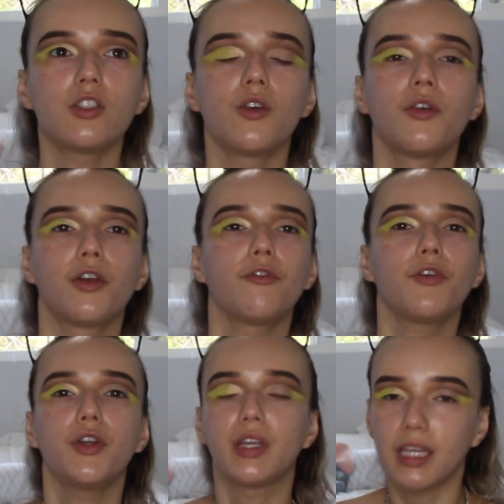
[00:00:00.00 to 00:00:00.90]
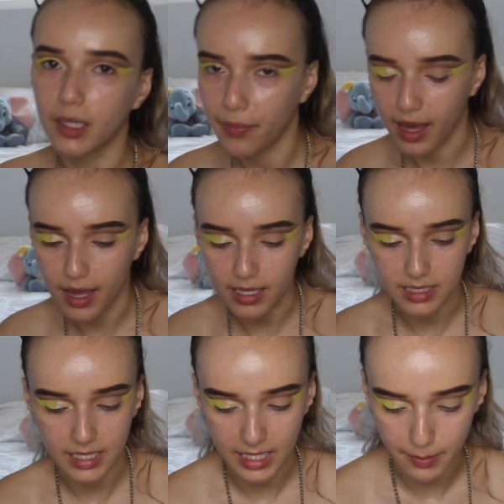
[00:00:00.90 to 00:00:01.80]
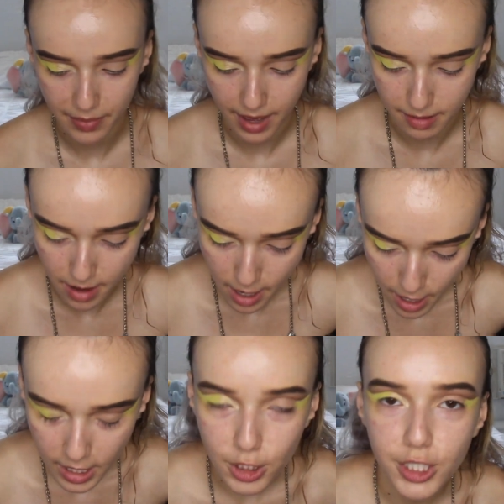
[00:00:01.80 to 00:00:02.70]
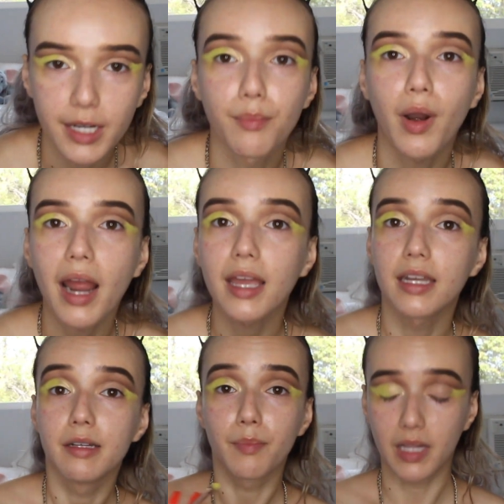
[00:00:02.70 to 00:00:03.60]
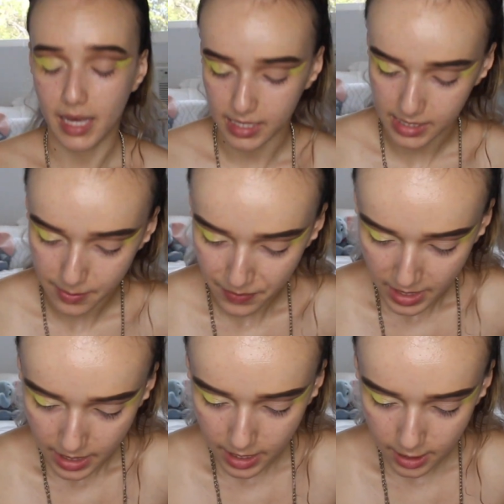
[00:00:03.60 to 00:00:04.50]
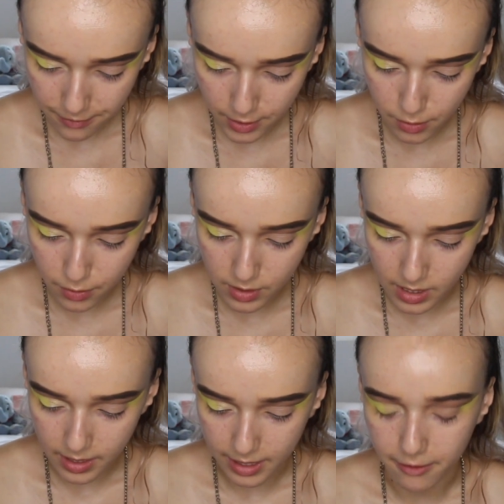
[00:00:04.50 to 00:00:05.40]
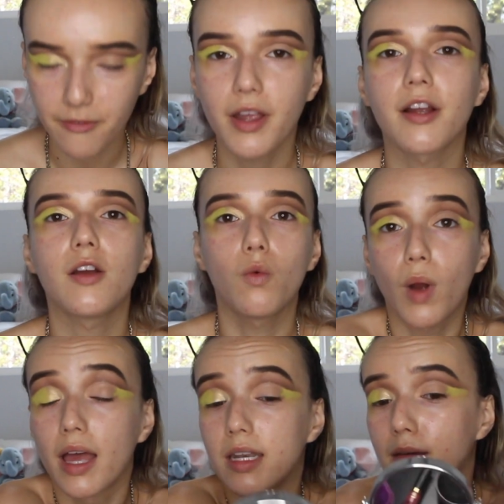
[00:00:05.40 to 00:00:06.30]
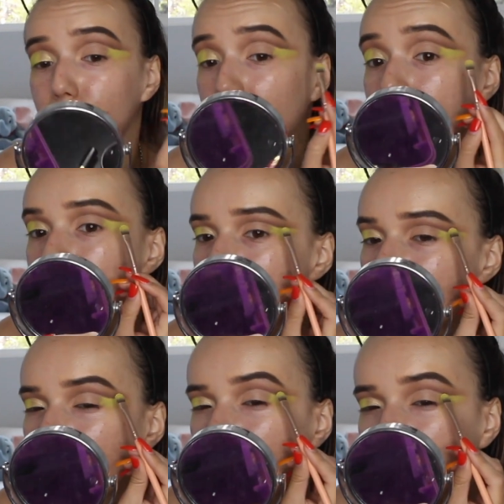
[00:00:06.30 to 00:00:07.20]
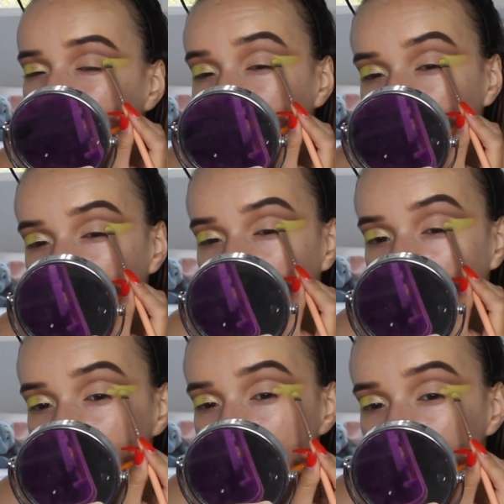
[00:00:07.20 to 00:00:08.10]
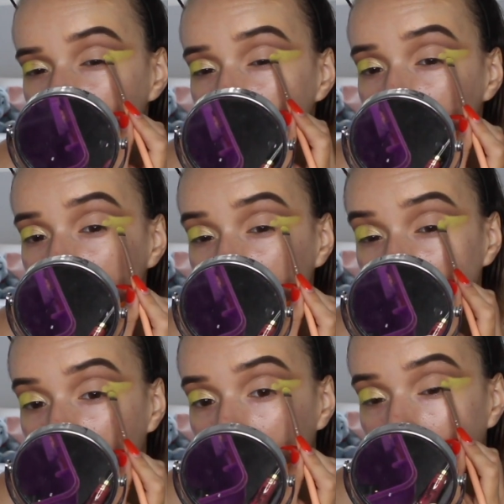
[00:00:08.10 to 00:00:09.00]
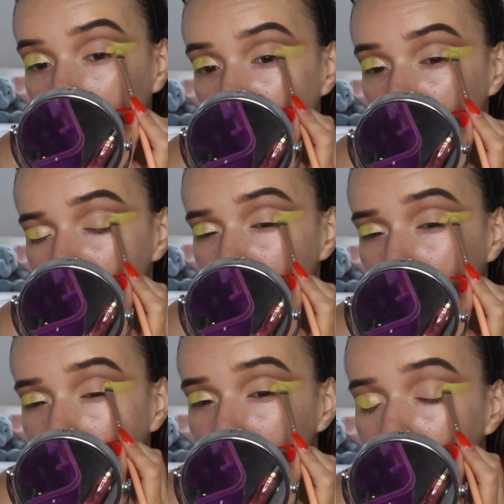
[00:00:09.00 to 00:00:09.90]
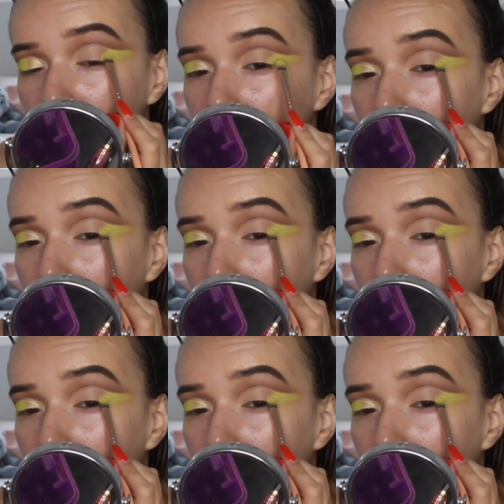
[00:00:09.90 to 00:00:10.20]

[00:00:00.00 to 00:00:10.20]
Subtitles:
So in order for you to keep that and to keep that shade bright and in place, kind of use like a very wet base. Also, I would suggest